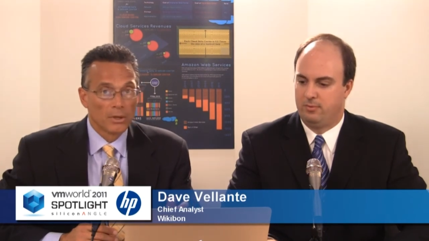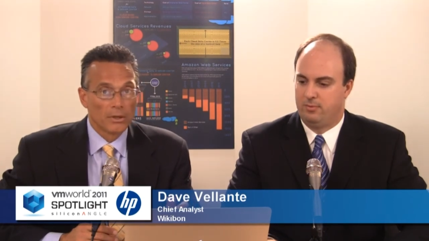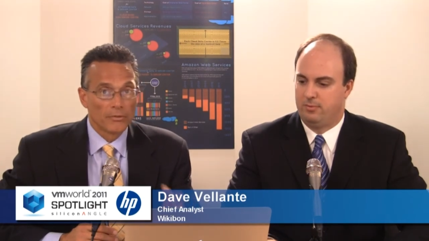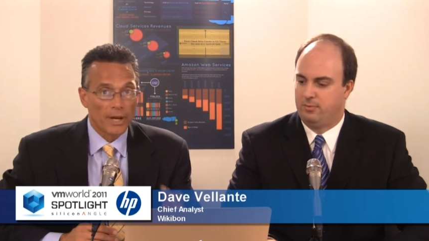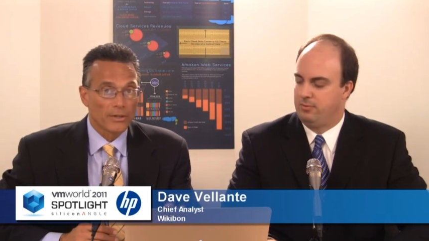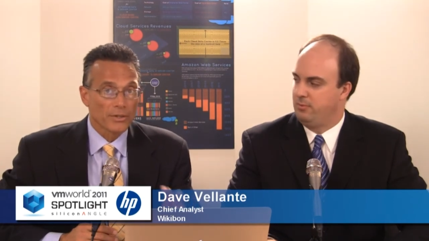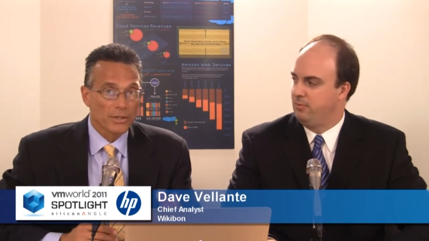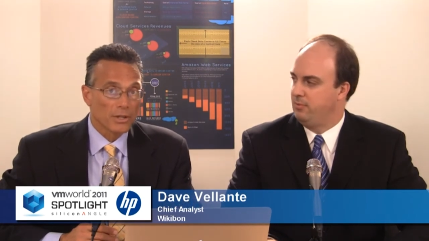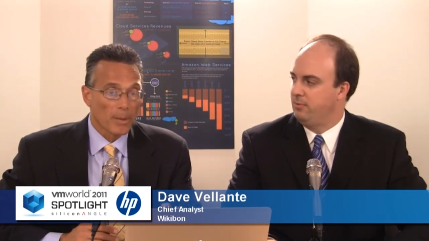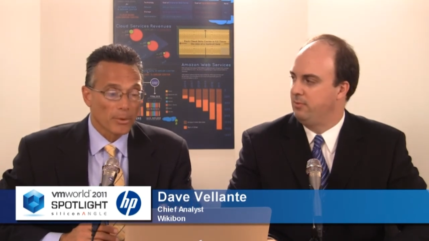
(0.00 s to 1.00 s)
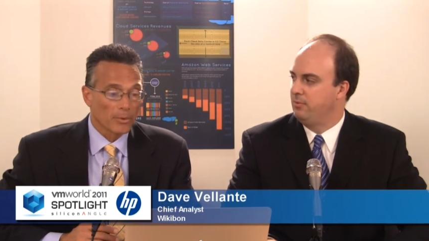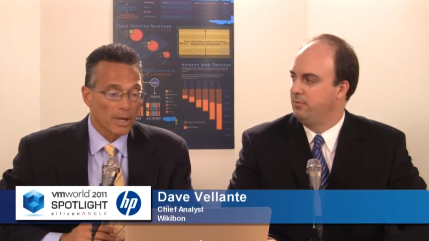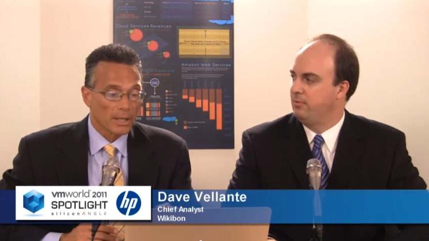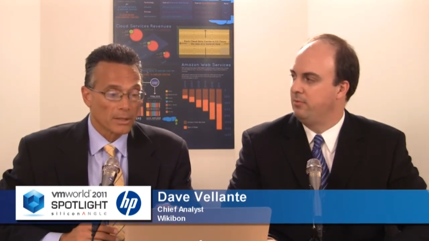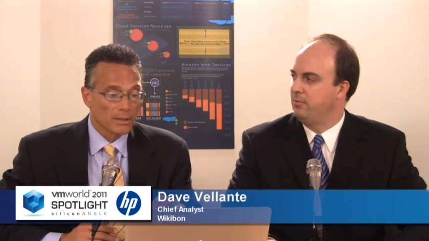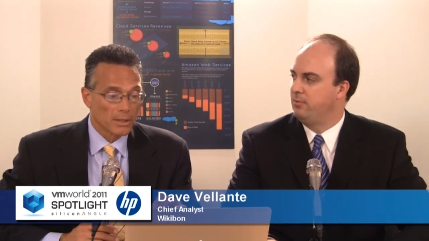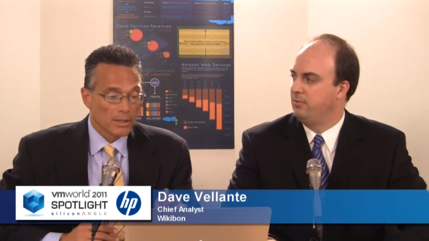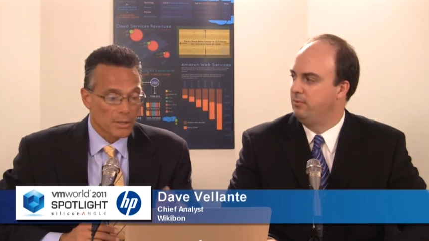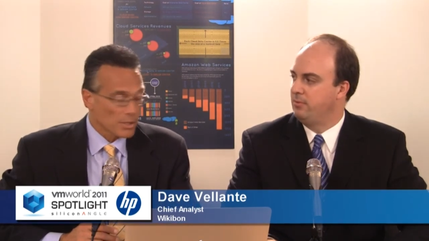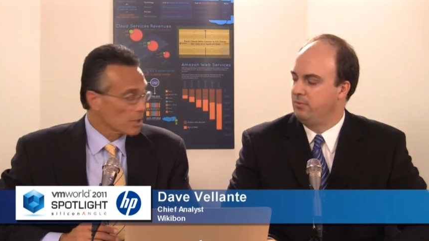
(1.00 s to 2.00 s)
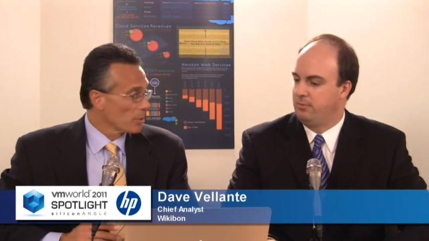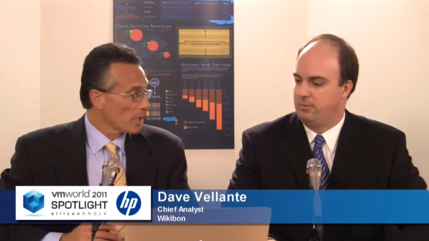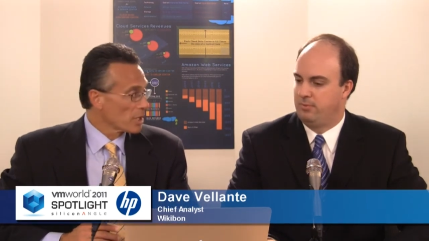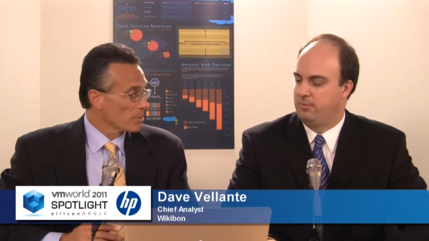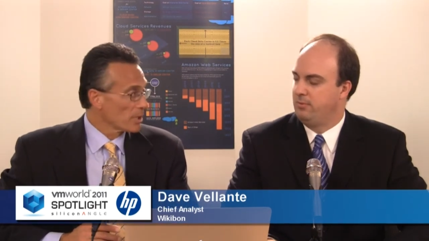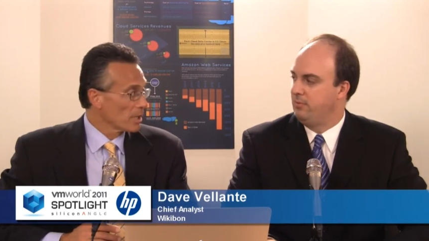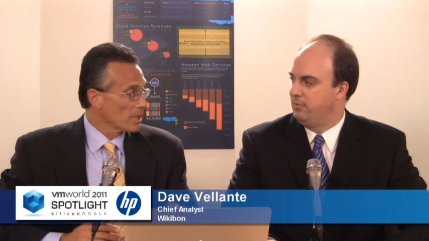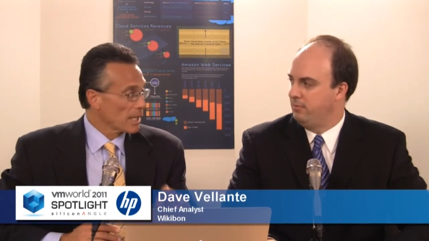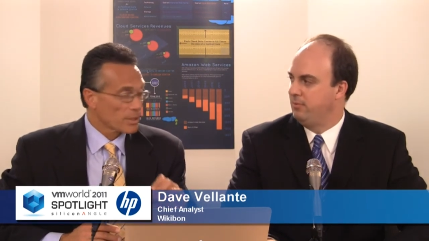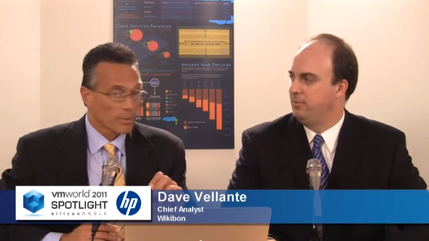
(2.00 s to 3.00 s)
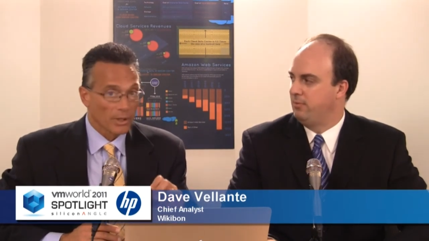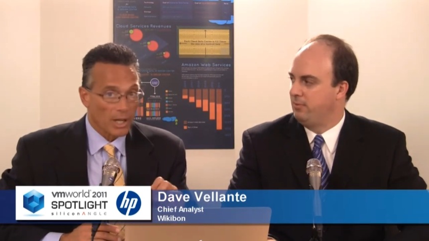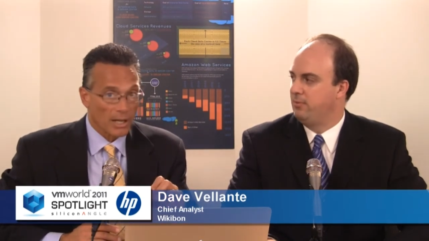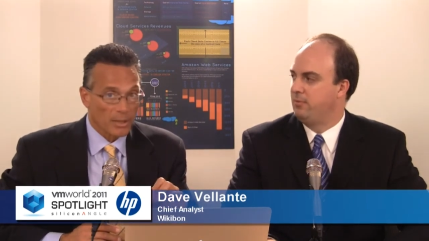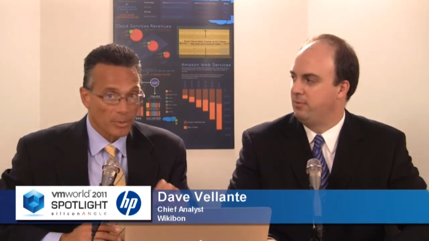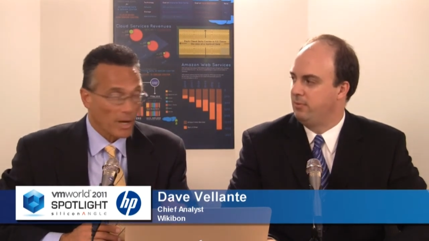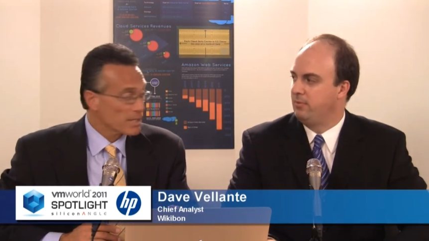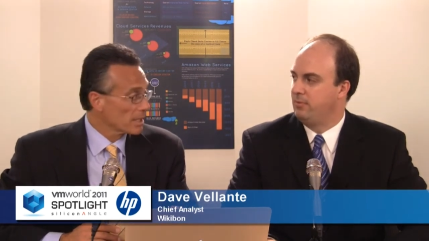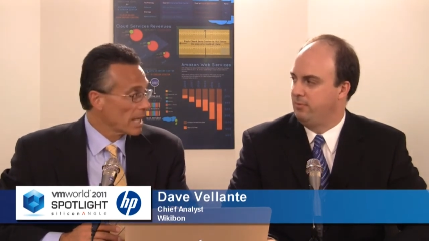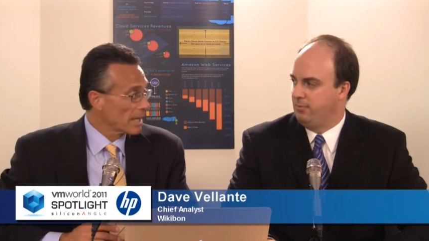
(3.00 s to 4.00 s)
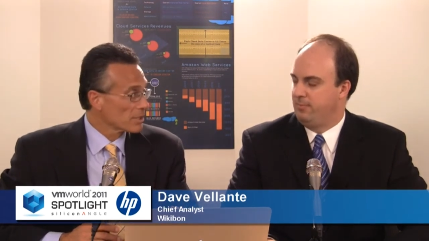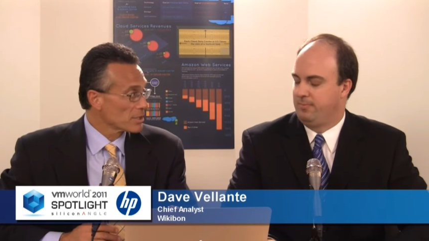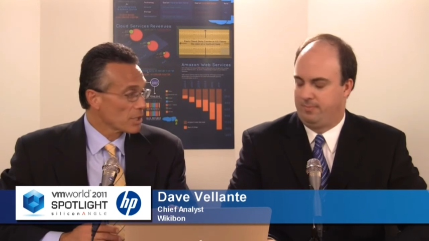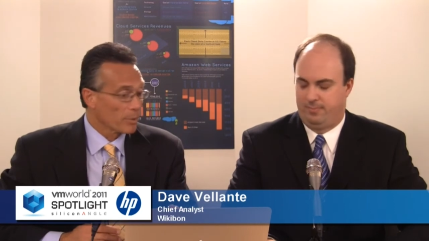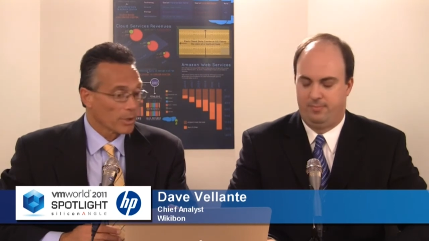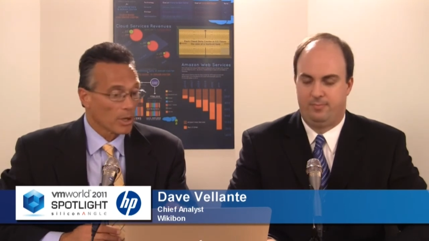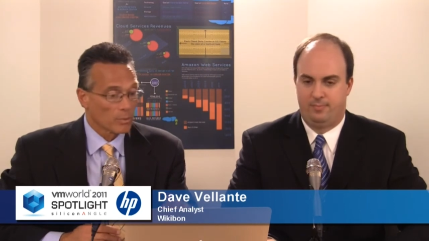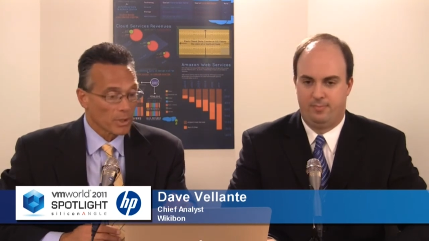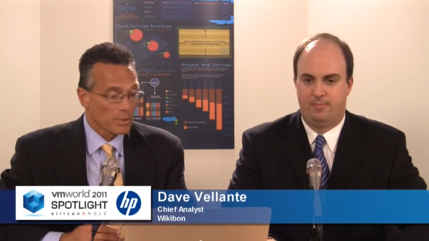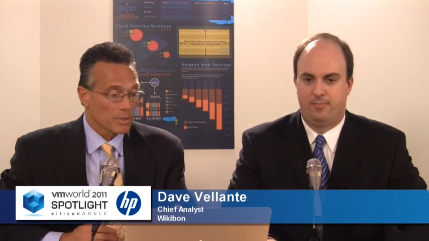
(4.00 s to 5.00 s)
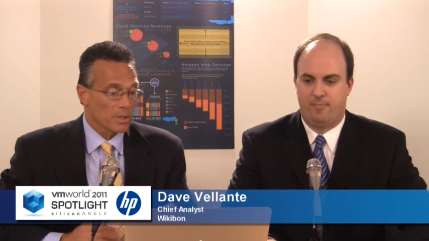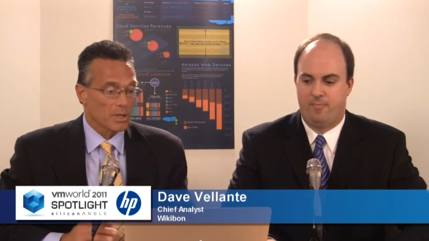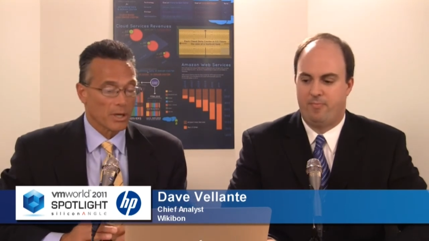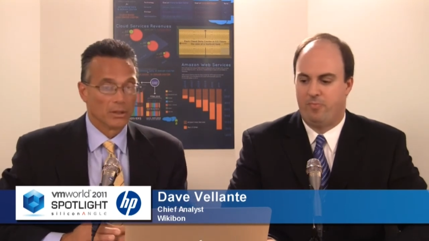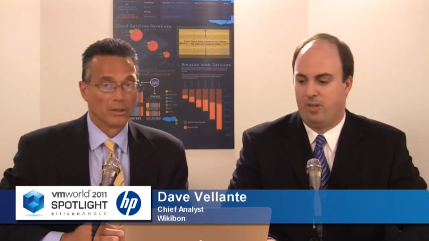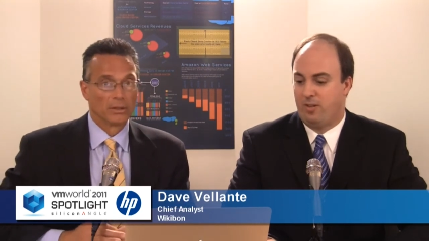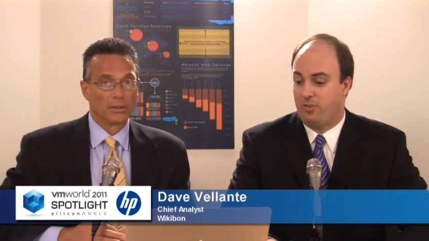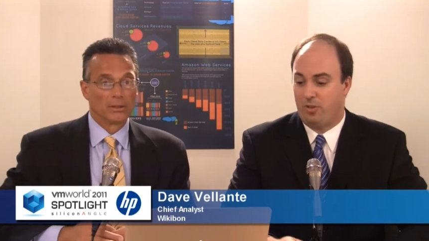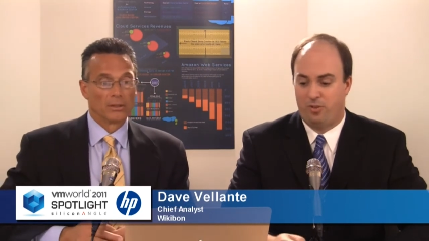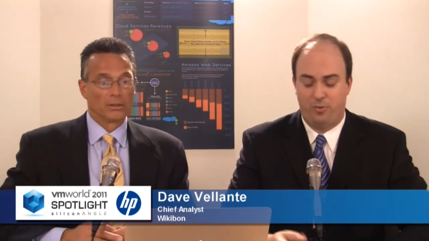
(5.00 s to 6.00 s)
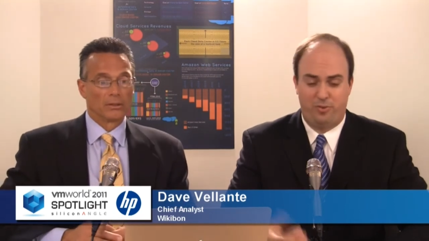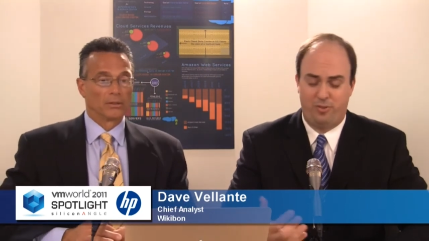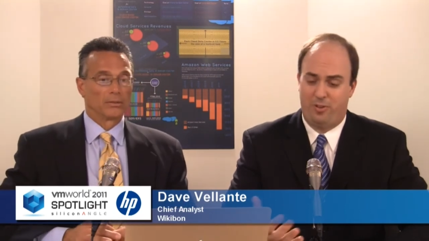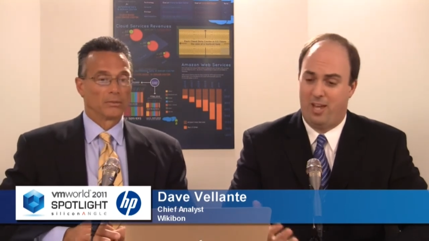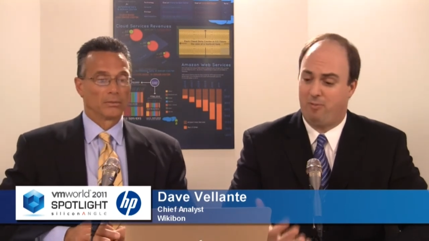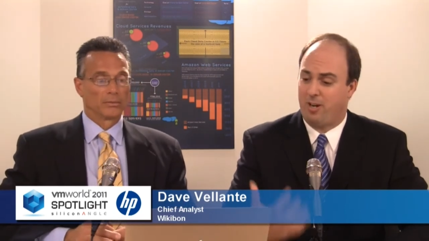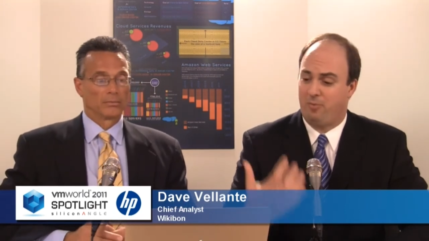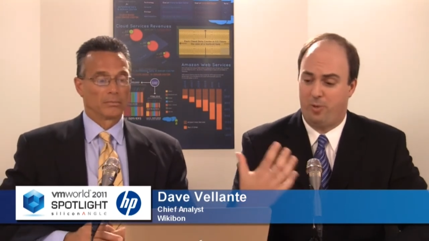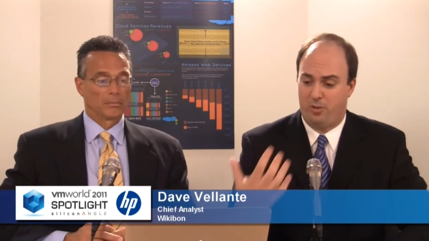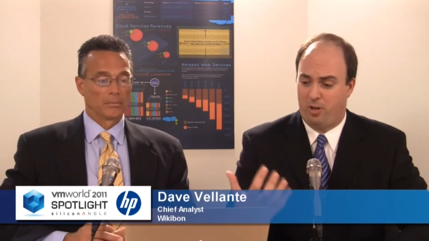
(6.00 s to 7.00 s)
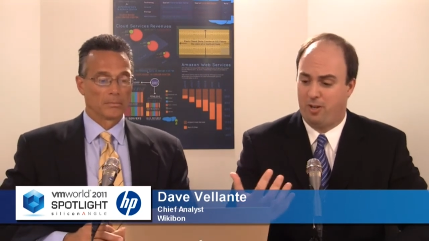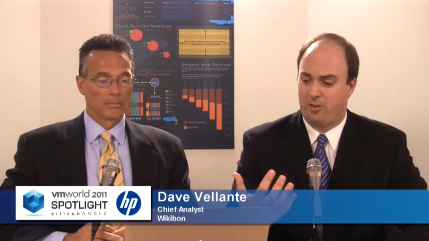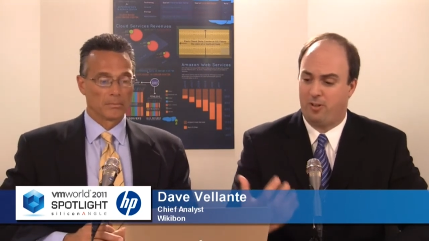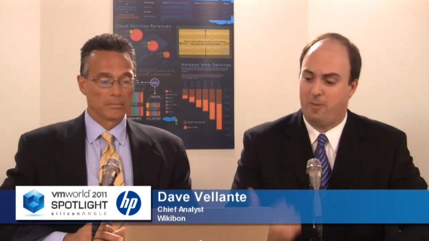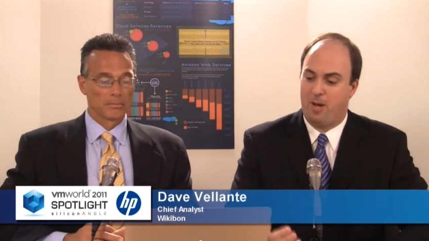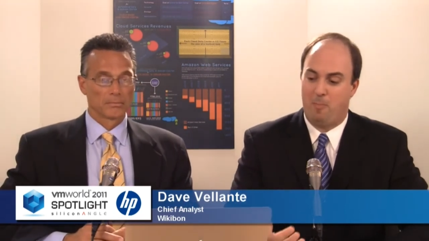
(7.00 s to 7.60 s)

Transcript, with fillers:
Speaker 1: vendors in the upper right, Cisco and HP, that's where a lot of the pricing action's going on. What do you see here?
Speaker 2: So, so, so Dave, right, if we talked earlier about